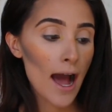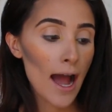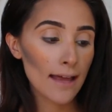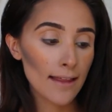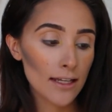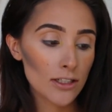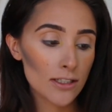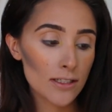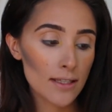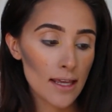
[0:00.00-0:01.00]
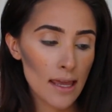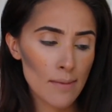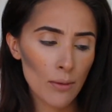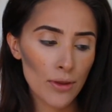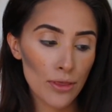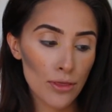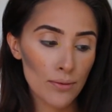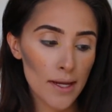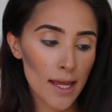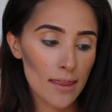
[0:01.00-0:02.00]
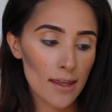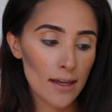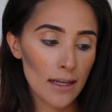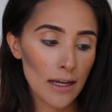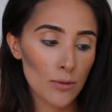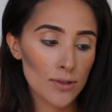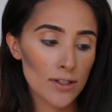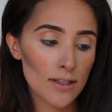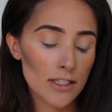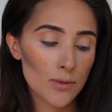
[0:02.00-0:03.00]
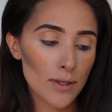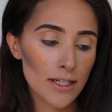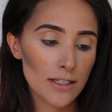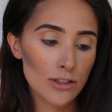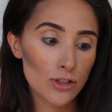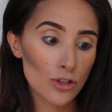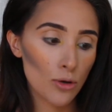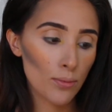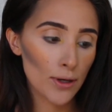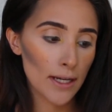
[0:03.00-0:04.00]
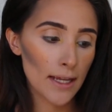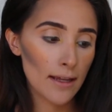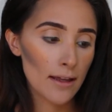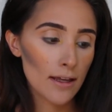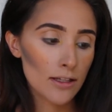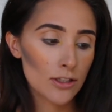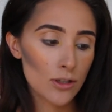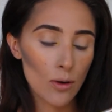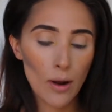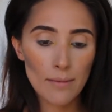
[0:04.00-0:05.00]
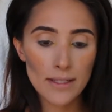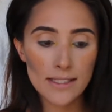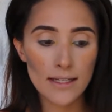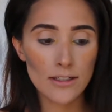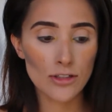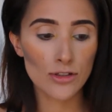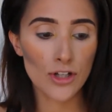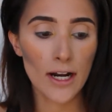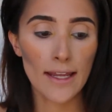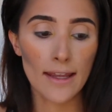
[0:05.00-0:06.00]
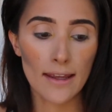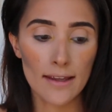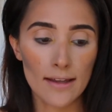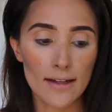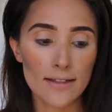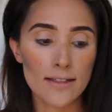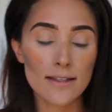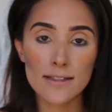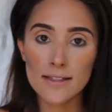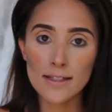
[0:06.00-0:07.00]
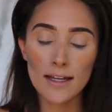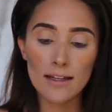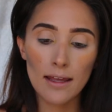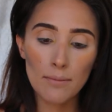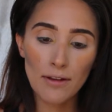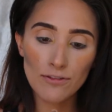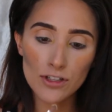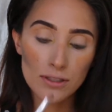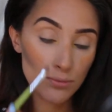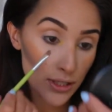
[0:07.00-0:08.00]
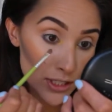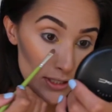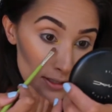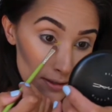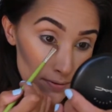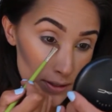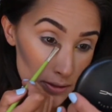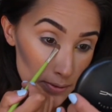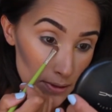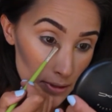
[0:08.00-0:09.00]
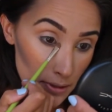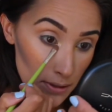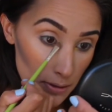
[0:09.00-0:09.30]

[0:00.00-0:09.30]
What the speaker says: highlighters. They came out with 3, I think, and I ordered this one. It is so pretty, so I'm excited to try it, and this is kind of like my first impressions of this one.